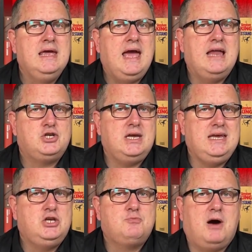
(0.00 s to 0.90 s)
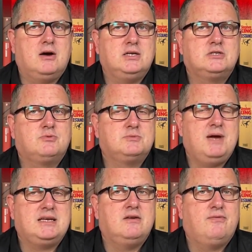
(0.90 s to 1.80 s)
and each party's
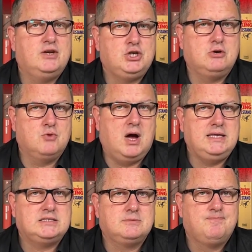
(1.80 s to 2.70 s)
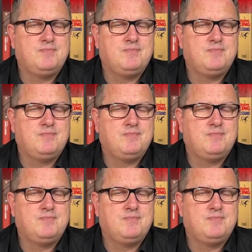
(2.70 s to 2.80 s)
respective fishing rights.